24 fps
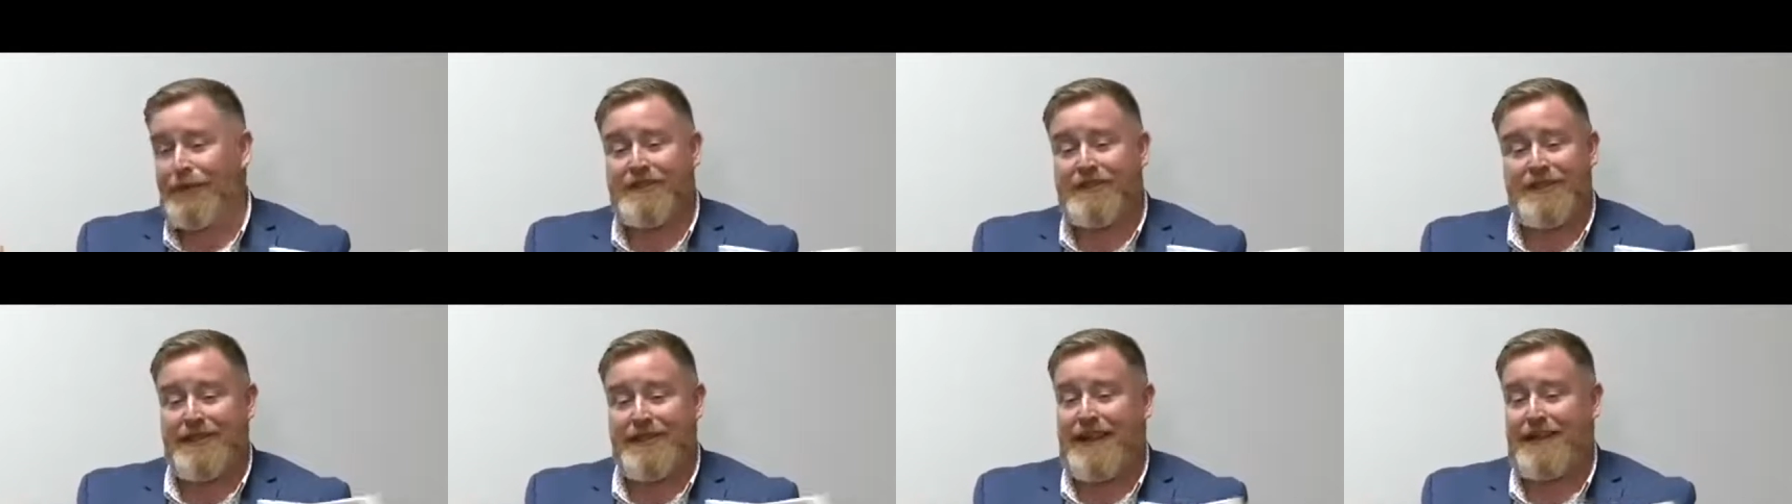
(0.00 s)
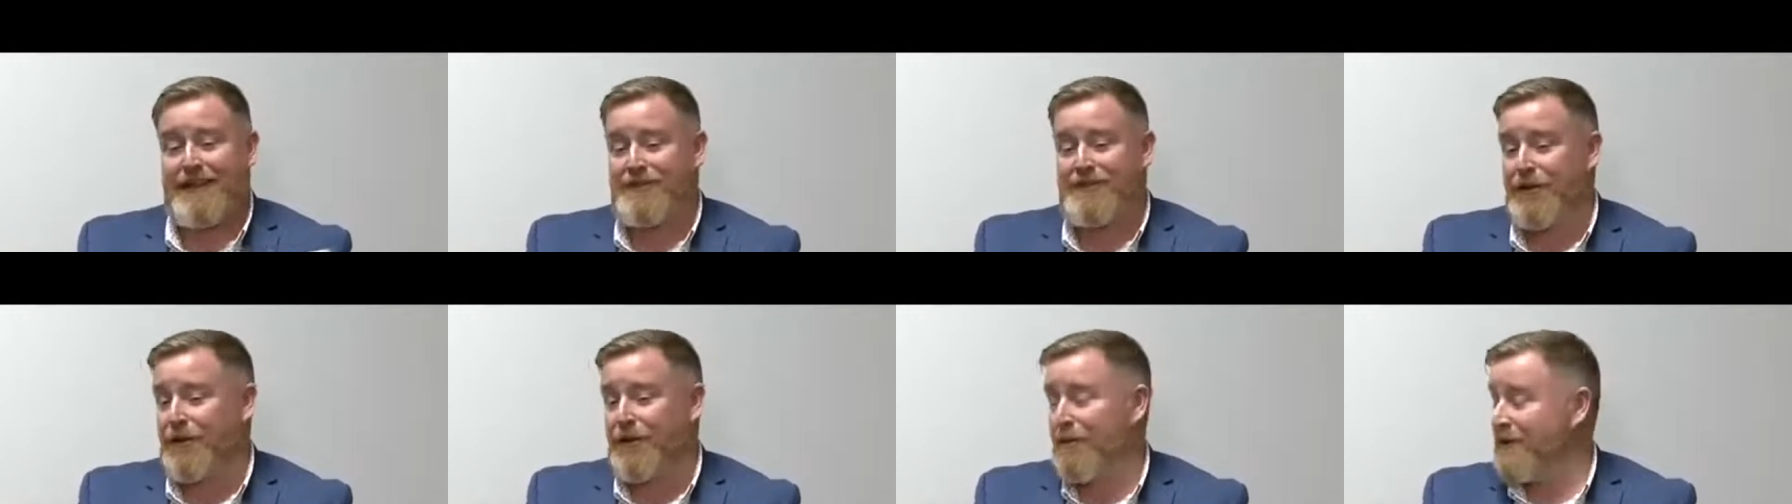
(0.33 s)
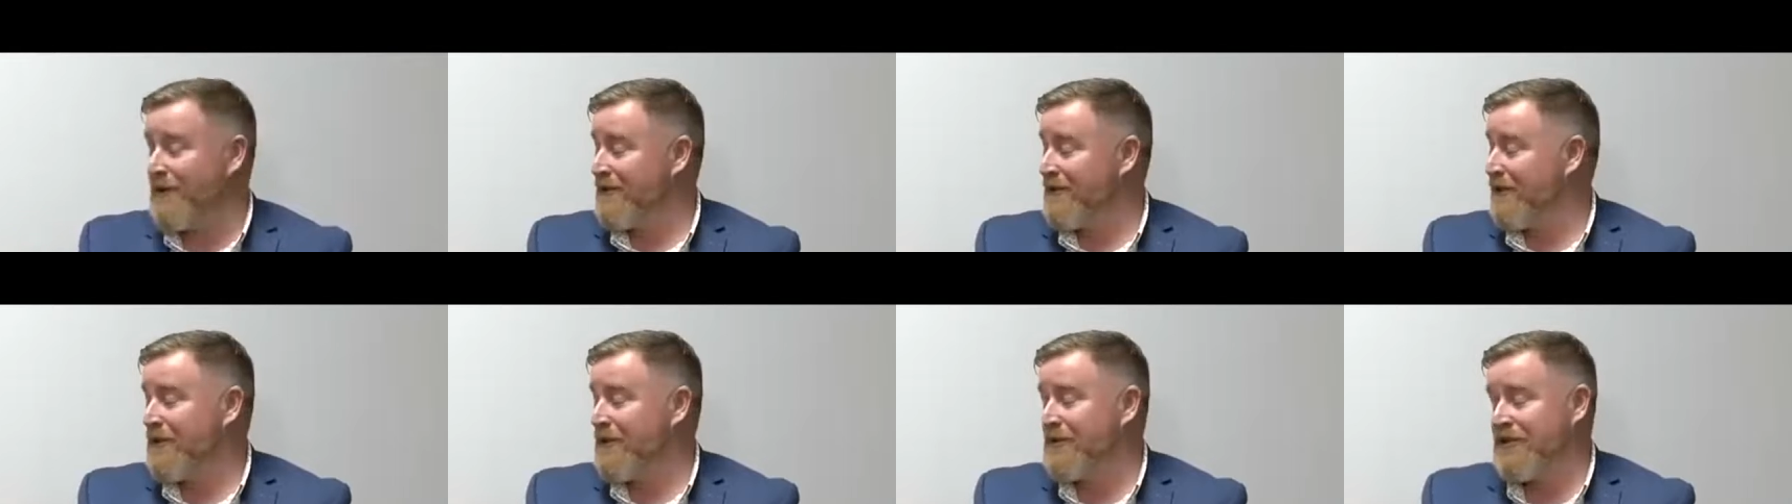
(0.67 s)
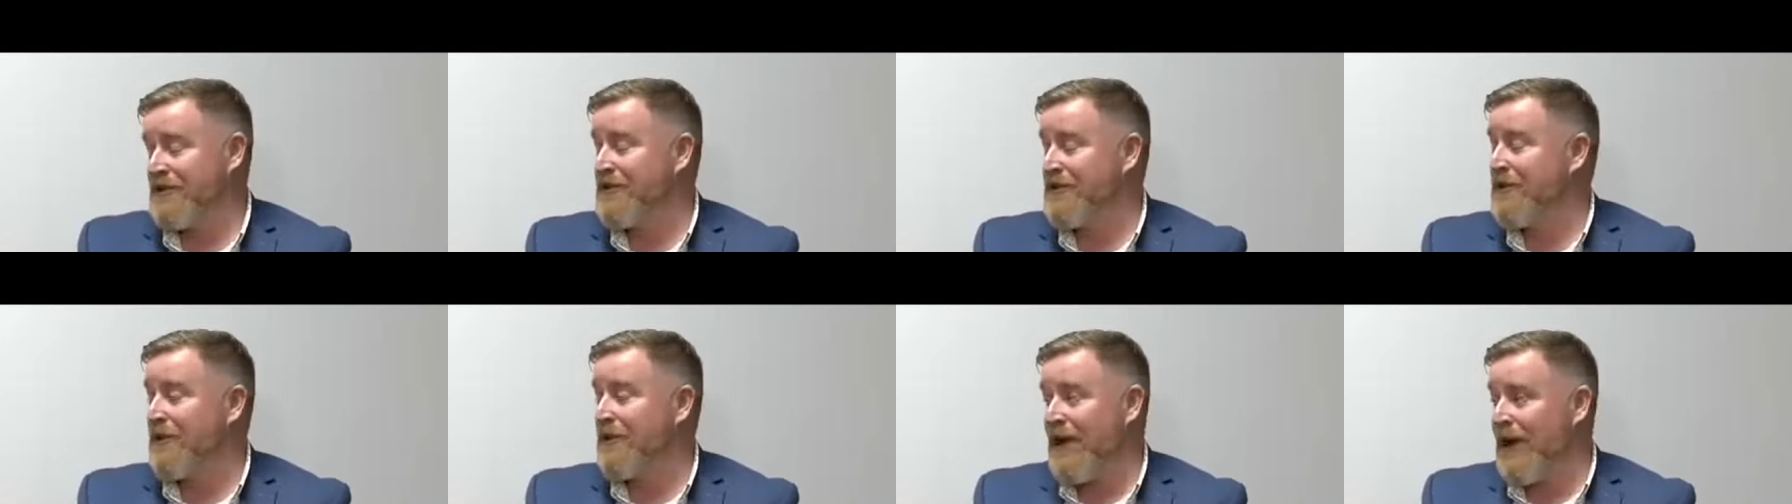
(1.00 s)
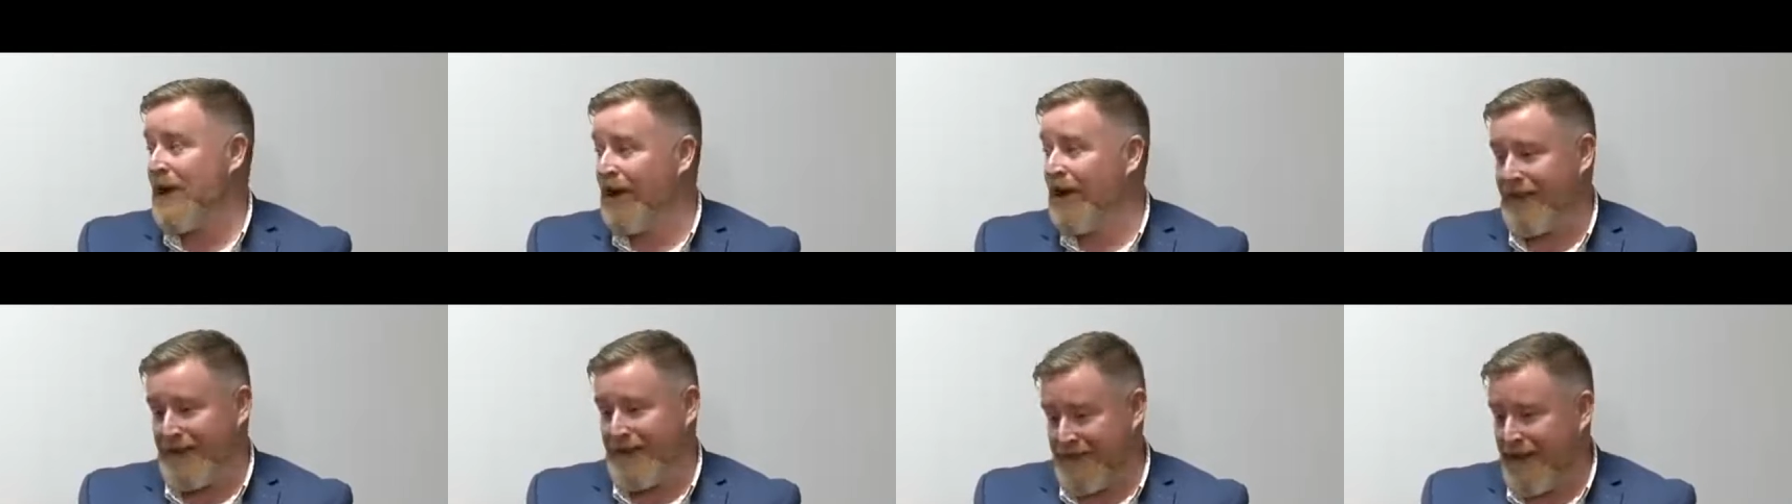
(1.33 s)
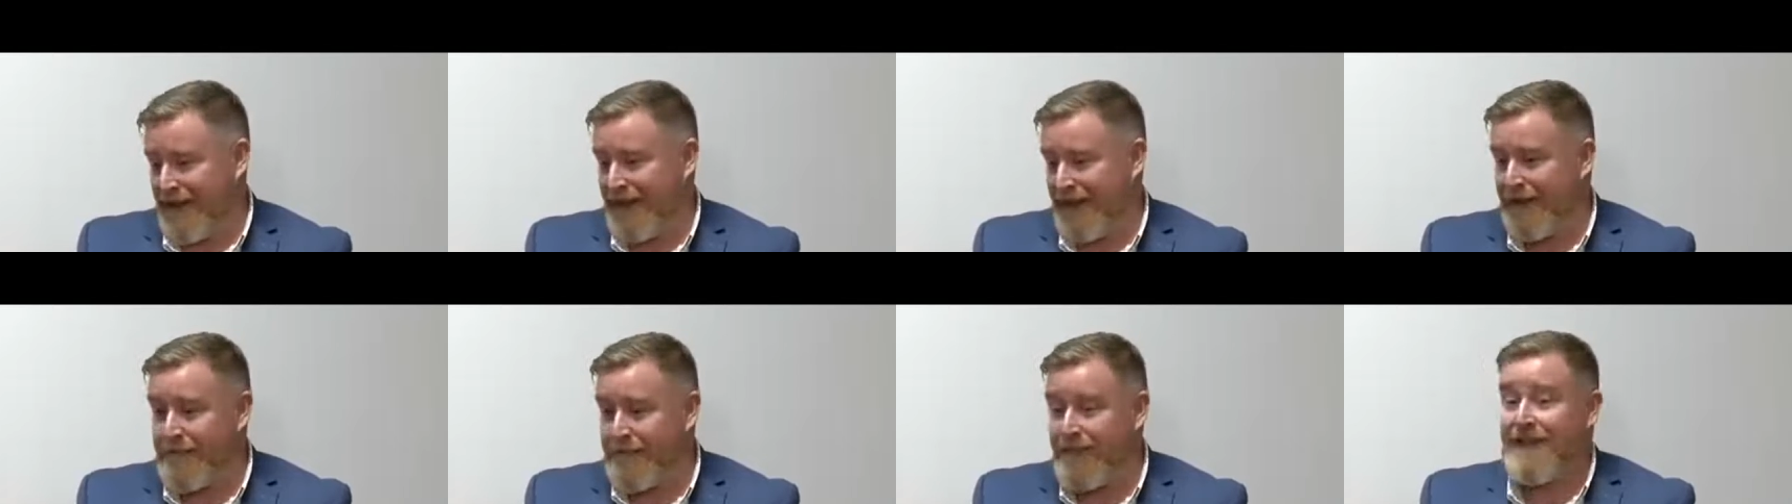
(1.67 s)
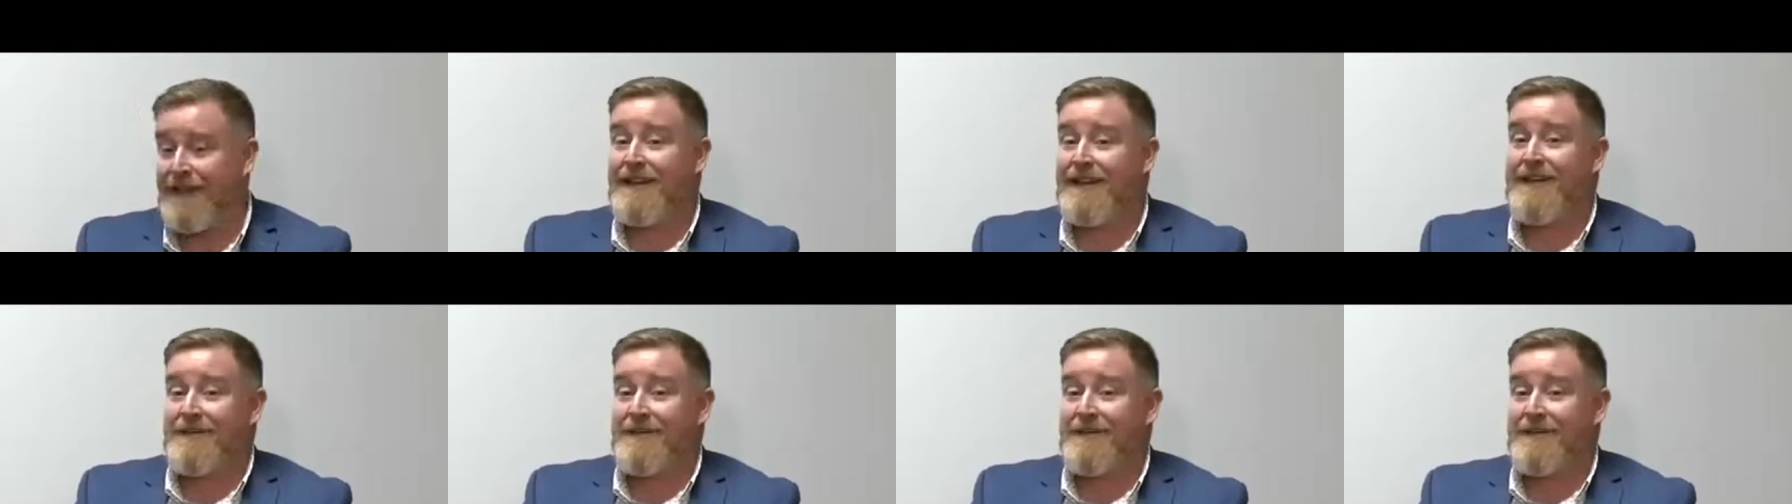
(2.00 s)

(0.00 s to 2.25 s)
multinational companies are used to doing all the time.